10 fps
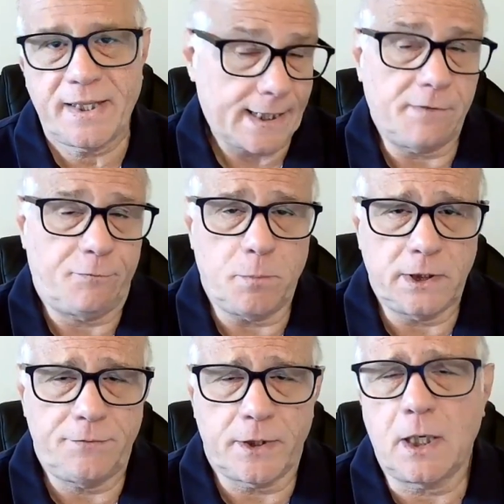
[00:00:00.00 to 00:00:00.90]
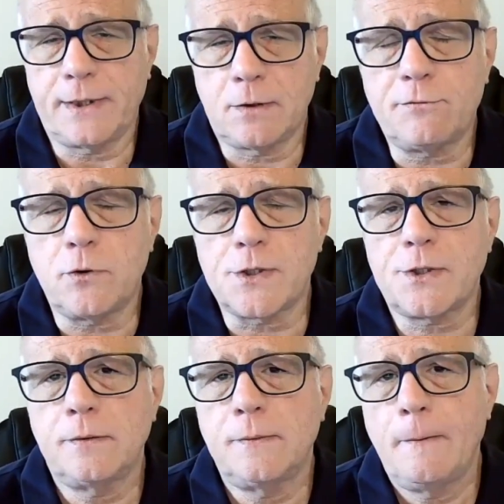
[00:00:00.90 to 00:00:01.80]
That's if you believe in God, of
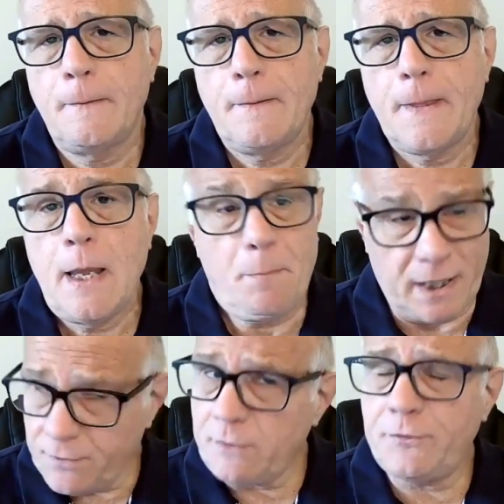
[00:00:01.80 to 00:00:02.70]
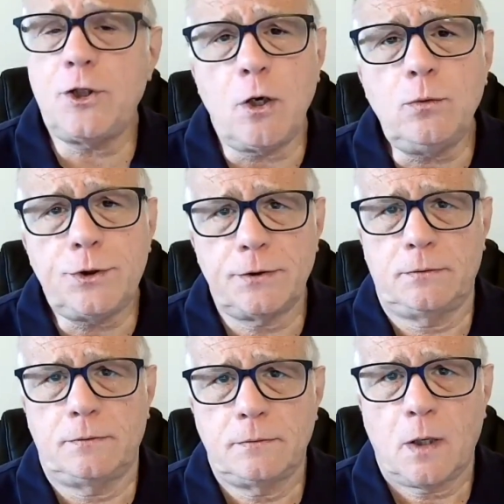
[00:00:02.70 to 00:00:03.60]
course. But even if you
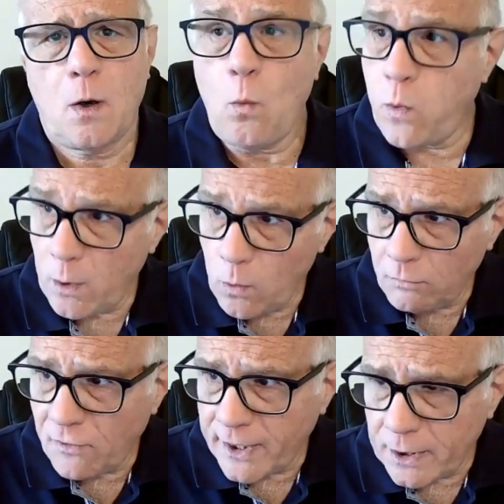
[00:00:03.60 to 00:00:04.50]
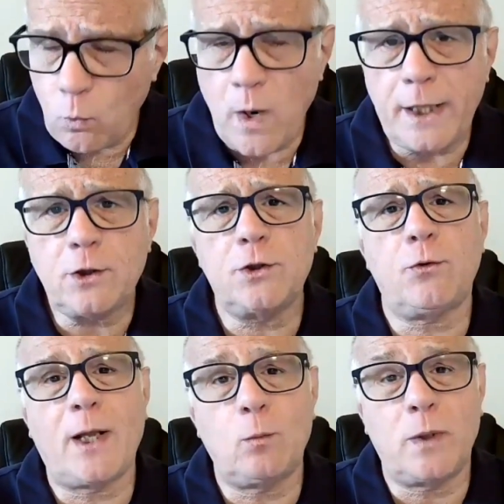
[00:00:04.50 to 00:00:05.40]
don't, we will find a way to
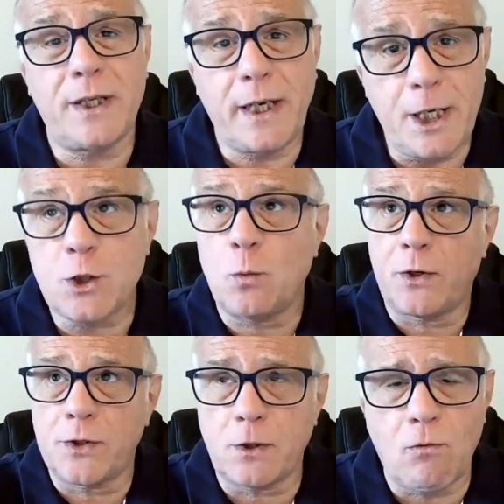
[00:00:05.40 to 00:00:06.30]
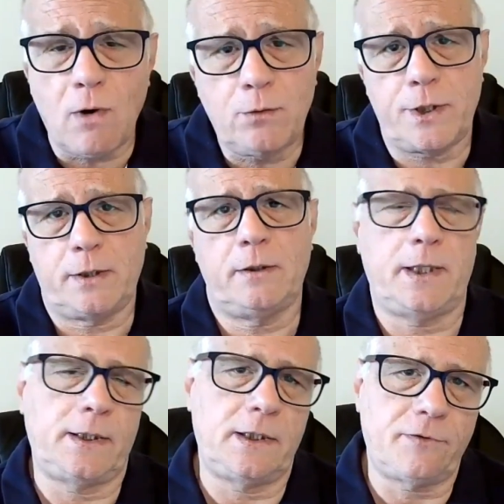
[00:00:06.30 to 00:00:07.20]
interact with nature, with our surrounding
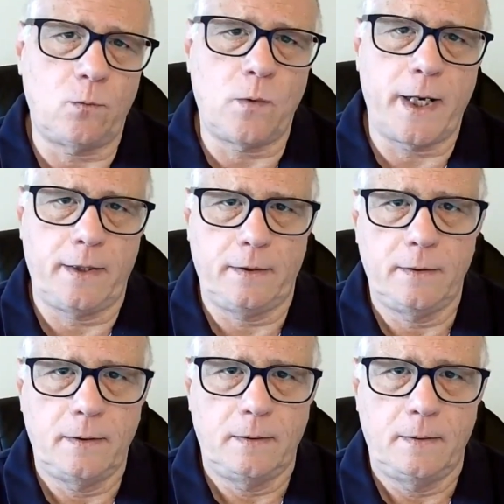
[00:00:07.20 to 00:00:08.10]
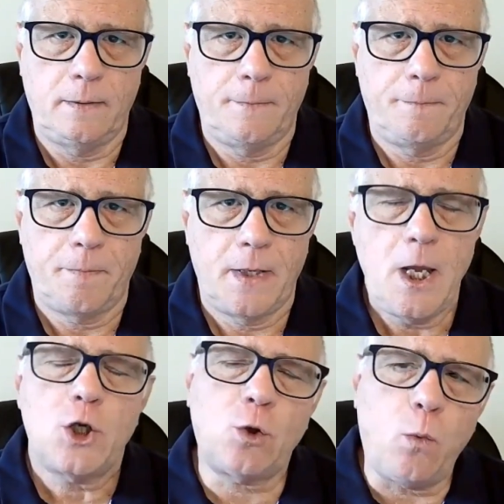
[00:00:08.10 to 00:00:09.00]
in a different way.
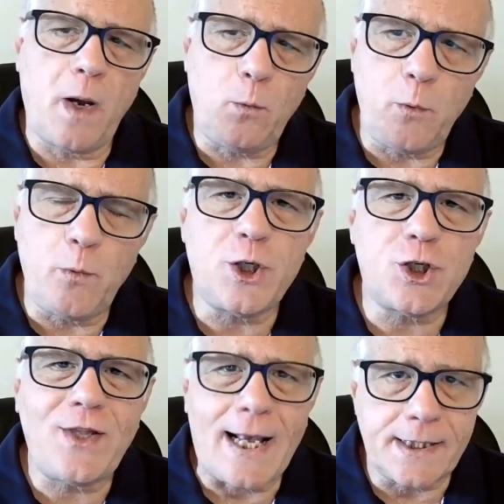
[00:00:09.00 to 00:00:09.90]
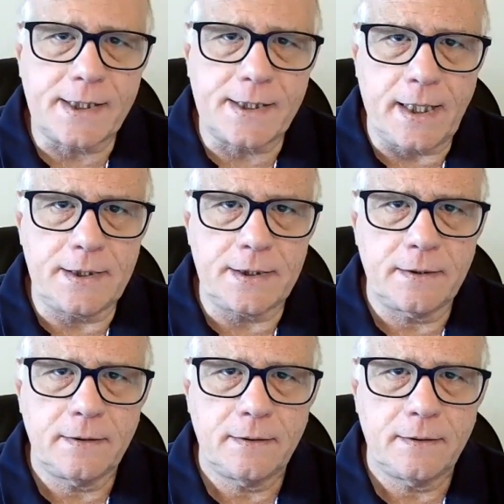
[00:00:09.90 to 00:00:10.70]
So when we reach that state,